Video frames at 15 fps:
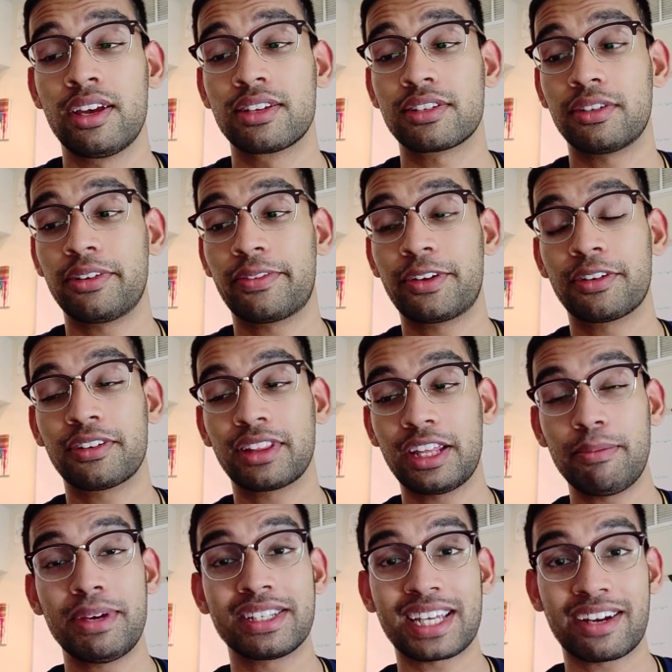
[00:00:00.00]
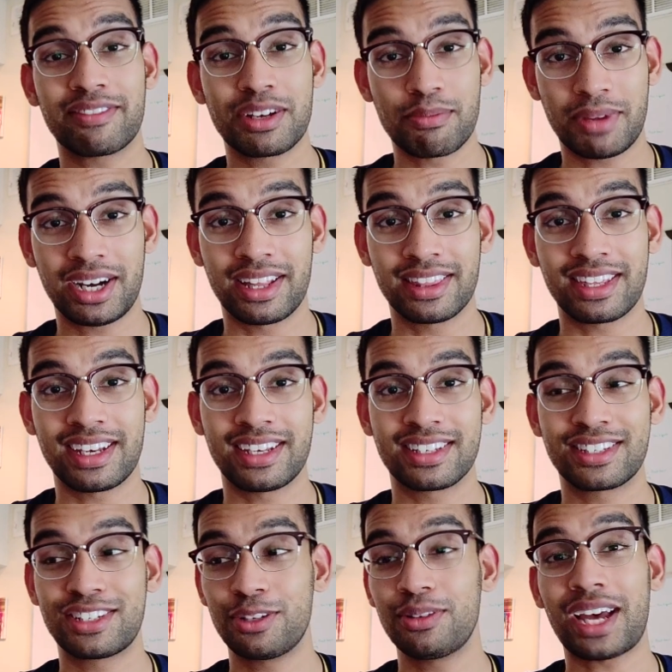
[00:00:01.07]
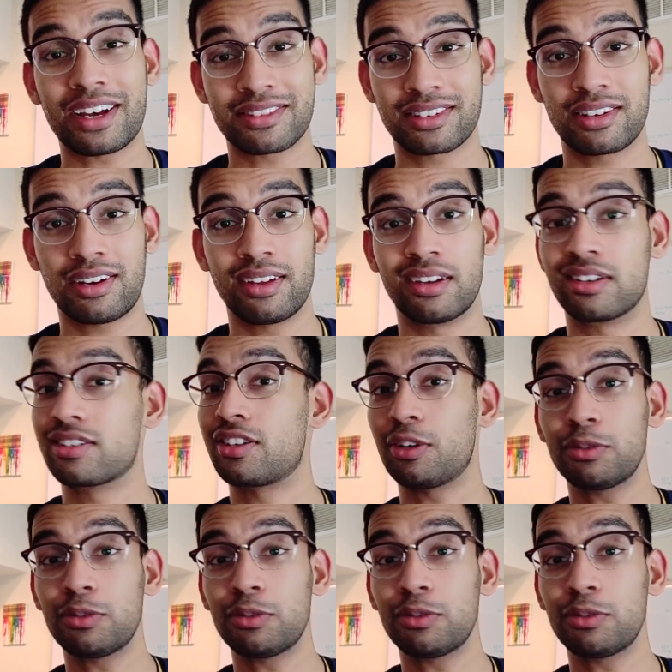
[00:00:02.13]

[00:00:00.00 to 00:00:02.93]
So if your limit every month is $2,000,